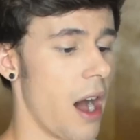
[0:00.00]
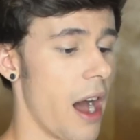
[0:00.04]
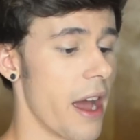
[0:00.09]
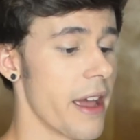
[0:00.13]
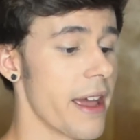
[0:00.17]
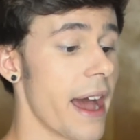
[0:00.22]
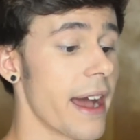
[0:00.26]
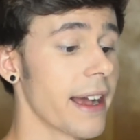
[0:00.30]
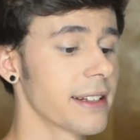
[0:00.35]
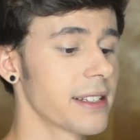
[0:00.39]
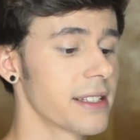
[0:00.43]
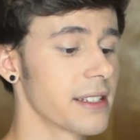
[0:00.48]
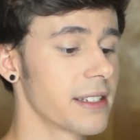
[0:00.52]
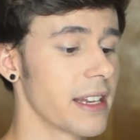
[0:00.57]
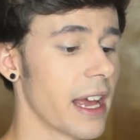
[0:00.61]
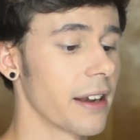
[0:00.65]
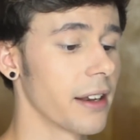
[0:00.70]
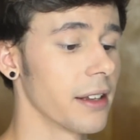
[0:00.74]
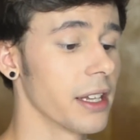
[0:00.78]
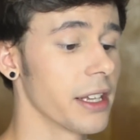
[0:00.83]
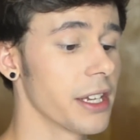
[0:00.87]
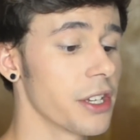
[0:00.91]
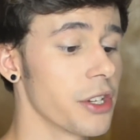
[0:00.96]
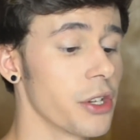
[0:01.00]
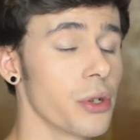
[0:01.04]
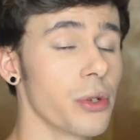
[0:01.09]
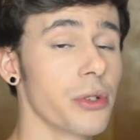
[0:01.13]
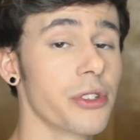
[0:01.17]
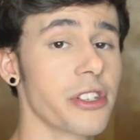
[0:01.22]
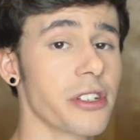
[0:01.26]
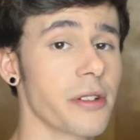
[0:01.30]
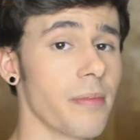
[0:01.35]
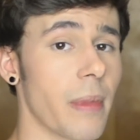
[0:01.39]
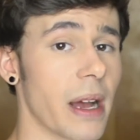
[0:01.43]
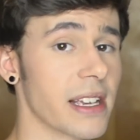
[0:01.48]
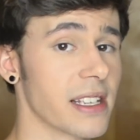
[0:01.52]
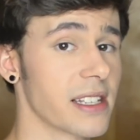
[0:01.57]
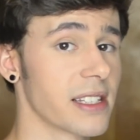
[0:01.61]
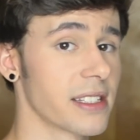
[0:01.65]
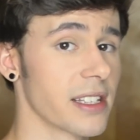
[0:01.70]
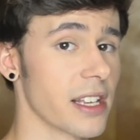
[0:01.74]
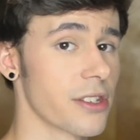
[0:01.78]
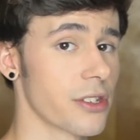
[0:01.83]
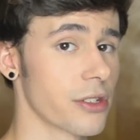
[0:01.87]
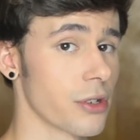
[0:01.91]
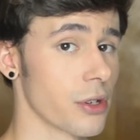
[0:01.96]
I accidentally used my
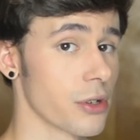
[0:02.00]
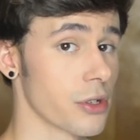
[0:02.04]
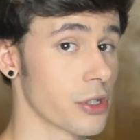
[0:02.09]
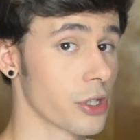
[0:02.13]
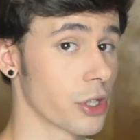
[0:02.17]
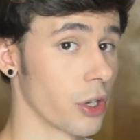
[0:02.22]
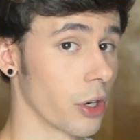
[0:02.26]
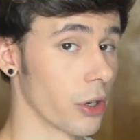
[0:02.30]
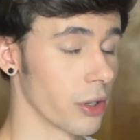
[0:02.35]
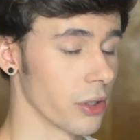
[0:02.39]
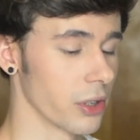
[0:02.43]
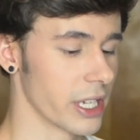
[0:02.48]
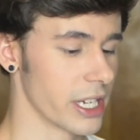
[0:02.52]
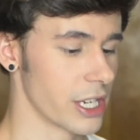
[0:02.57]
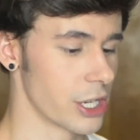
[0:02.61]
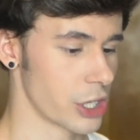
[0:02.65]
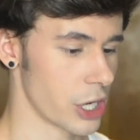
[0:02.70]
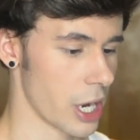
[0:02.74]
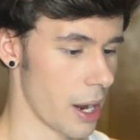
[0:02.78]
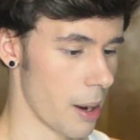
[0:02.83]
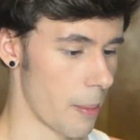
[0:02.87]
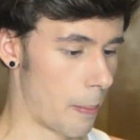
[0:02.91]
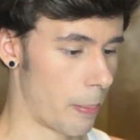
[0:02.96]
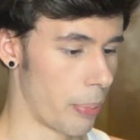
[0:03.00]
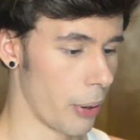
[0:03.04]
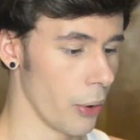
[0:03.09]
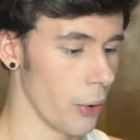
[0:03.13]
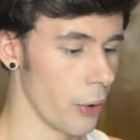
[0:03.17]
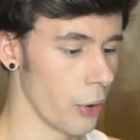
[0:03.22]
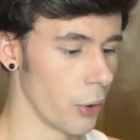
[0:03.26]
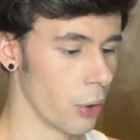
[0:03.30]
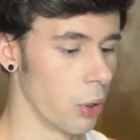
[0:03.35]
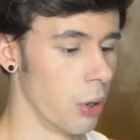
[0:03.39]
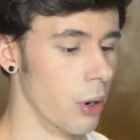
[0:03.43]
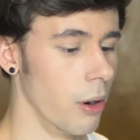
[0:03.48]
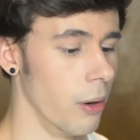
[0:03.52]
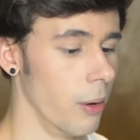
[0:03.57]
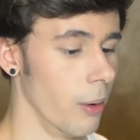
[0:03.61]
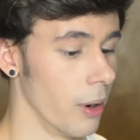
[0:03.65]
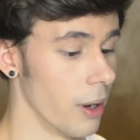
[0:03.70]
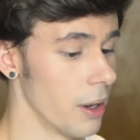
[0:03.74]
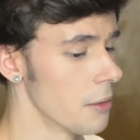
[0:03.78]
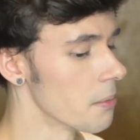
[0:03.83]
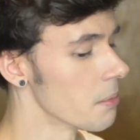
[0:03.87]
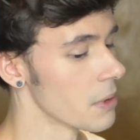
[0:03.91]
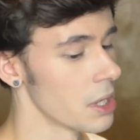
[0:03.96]
sister's girly shampoo.
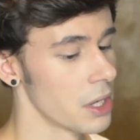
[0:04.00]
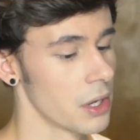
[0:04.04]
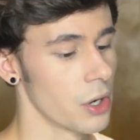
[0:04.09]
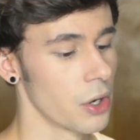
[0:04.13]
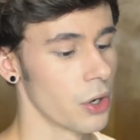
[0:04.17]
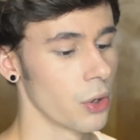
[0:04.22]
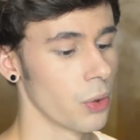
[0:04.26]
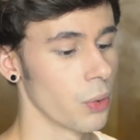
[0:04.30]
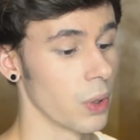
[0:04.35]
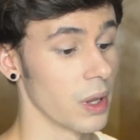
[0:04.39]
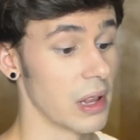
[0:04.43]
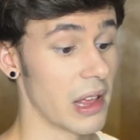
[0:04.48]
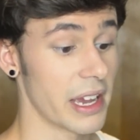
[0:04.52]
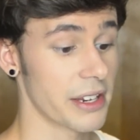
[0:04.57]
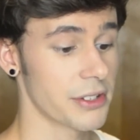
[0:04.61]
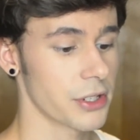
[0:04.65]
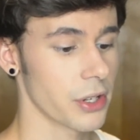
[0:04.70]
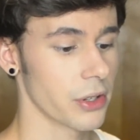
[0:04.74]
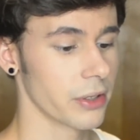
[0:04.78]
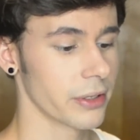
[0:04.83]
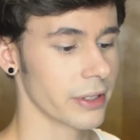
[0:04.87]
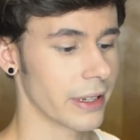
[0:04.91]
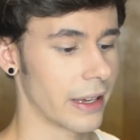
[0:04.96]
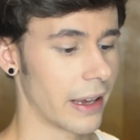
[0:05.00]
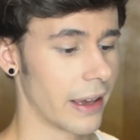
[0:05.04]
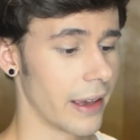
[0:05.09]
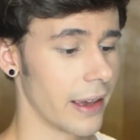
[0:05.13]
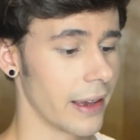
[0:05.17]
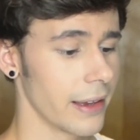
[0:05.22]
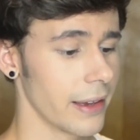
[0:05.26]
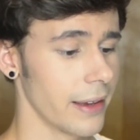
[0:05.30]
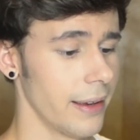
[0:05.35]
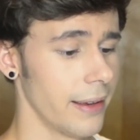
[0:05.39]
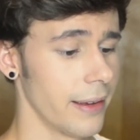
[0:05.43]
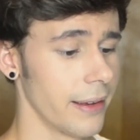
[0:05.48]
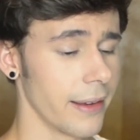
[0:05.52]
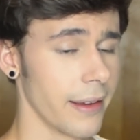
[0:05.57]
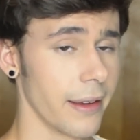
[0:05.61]
Will I turn gay?